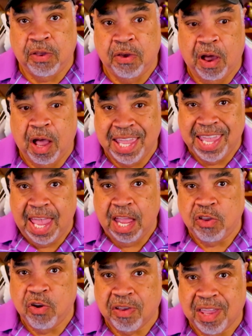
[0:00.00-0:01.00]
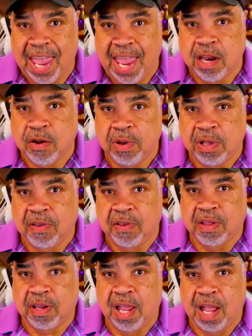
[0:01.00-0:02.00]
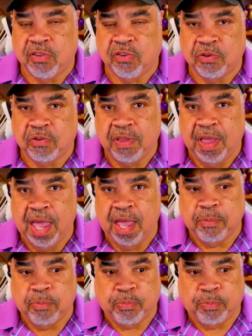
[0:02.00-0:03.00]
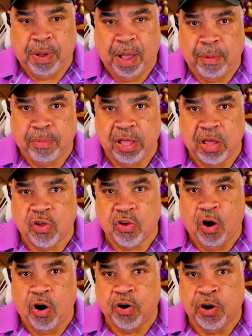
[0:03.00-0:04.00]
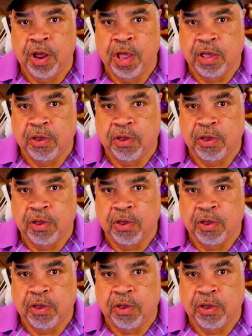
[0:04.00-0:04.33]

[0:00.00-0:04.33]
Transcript: You're catering to the nuts. You're saying public charter.